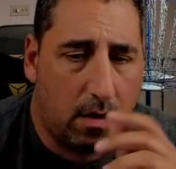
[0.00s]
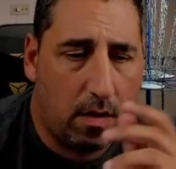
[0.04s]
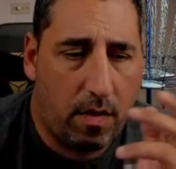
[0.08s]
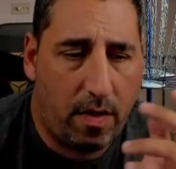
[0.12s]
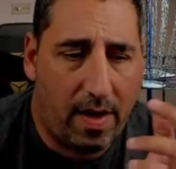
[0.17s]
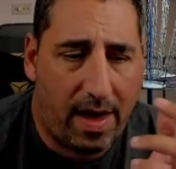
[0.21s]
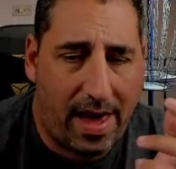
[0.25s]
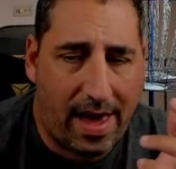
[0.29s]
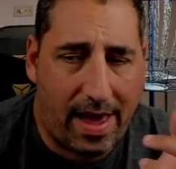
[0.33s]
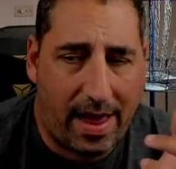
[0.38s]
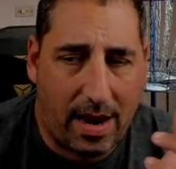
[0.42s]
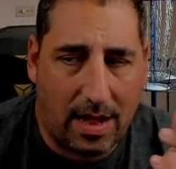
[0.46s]

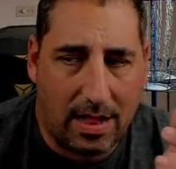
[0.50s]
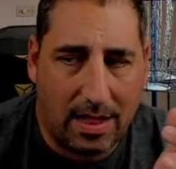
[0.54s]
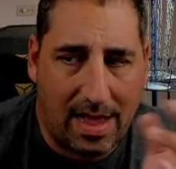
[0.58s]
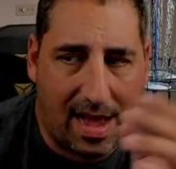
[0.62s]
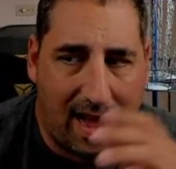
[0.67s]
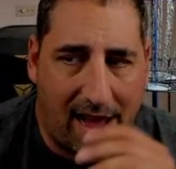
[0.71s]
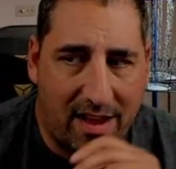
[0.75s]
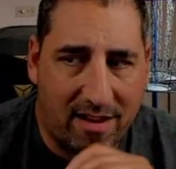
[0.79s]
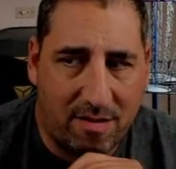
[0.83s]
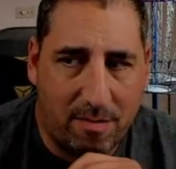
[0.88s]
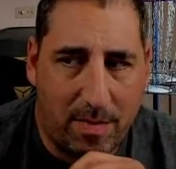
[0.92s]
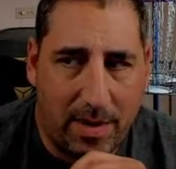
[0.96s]
that
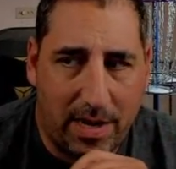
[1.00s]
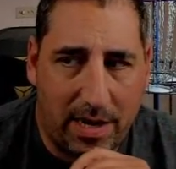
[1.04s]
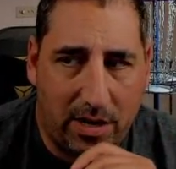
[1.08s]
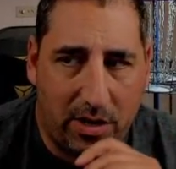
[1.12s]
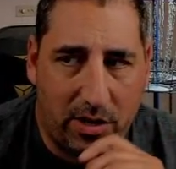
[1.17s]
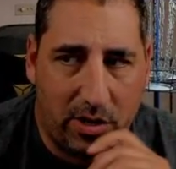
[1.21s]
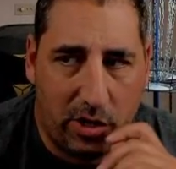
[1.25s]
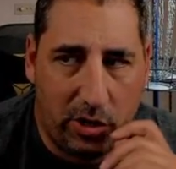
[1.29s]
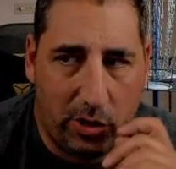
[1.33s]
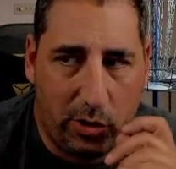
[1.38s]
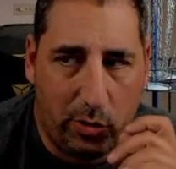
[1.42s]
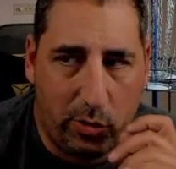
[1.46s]
allows me
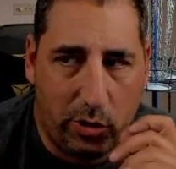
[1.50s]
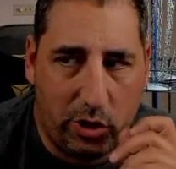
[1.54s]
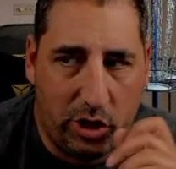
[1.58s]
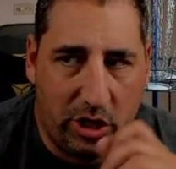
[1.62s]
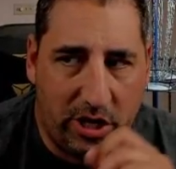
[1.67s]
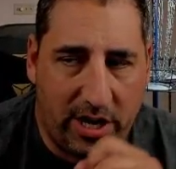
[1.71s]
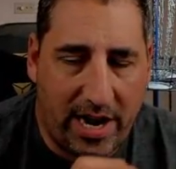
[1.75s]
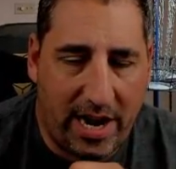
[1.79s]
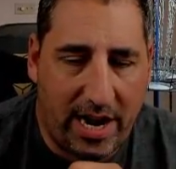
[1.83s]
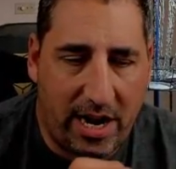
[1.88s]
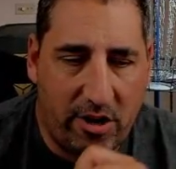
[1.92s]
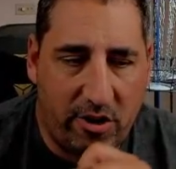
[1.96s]
to
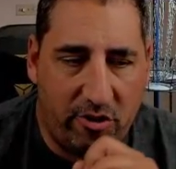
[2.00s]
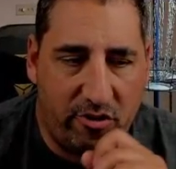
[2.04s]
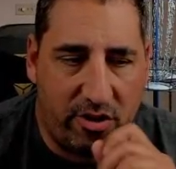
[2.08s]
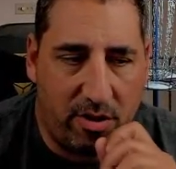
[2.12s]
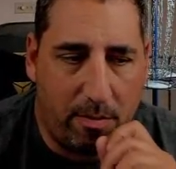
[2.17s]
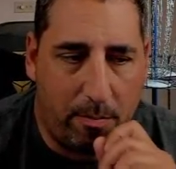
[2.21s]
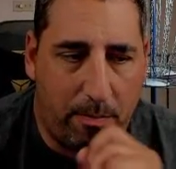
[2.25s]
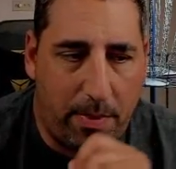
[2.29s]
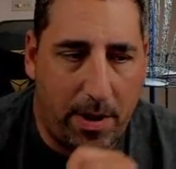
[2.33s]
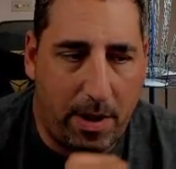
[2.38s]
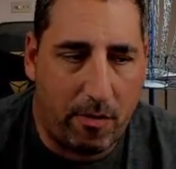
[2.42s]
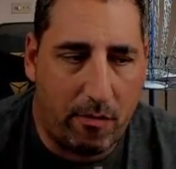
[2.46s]
change the
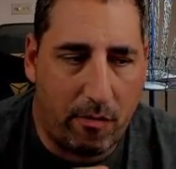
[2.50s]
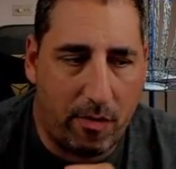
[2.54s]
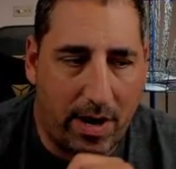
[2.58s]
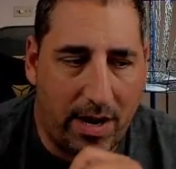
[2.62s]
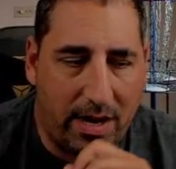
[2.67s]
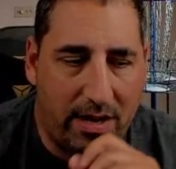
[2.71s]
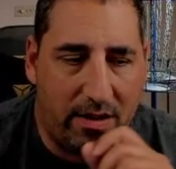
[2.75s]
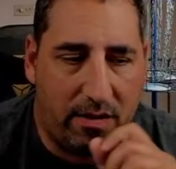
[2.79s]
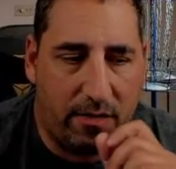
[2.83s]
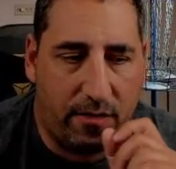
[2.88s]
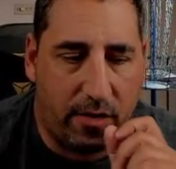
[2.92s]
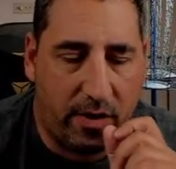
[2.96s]
bit
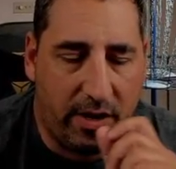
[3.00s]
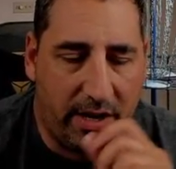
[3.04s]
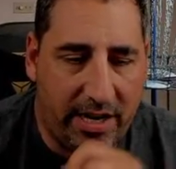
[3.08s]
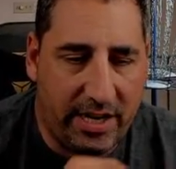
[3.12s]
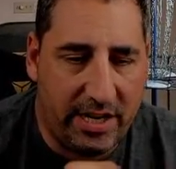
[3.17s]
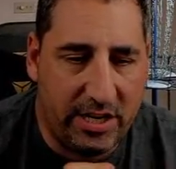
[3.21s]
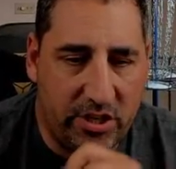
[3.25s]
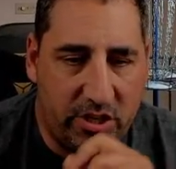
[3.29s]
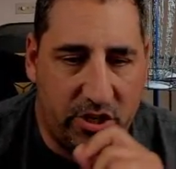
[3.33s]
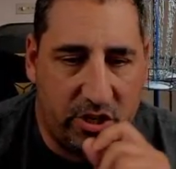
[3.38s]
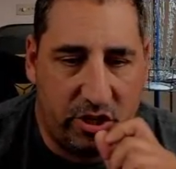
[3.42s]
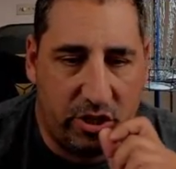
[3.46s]
rates for
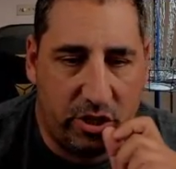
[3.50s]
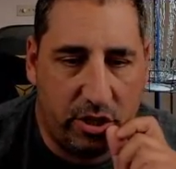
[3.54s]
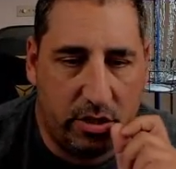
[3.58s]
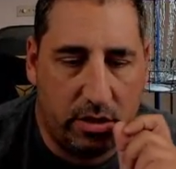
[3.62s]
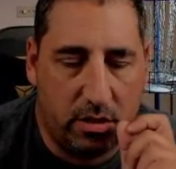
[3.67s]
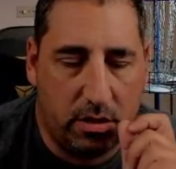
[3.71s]
each